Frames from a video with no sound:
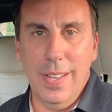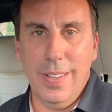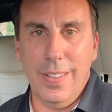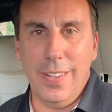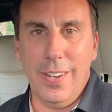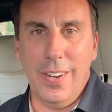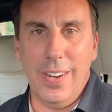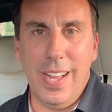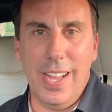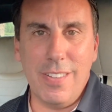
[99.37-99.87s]

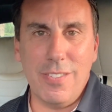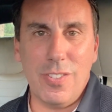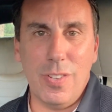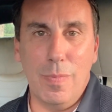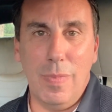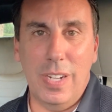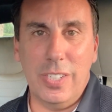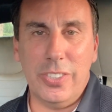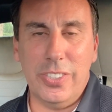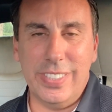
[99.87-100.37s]
they're not
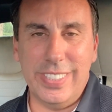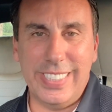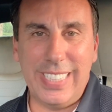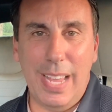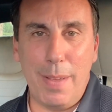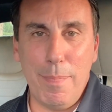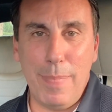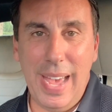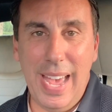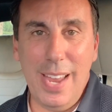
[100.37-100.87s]
so much on the
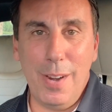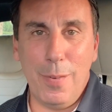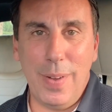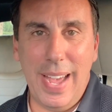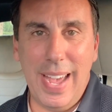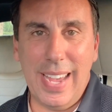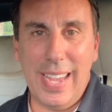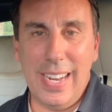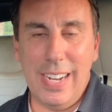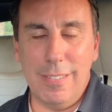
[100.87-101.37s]
same
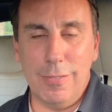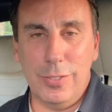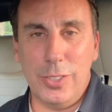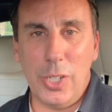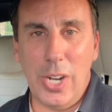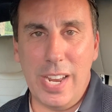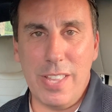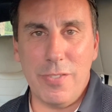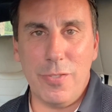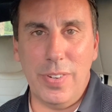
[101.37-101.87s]
bandwagon of
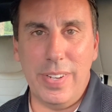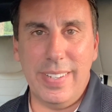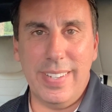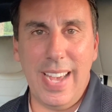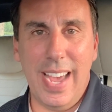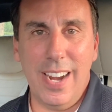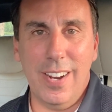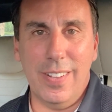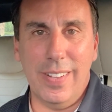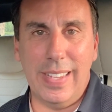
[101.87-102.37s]
transferring
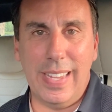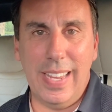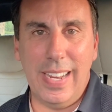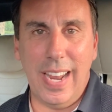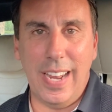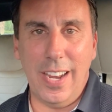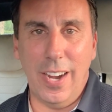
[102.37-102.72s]
title again,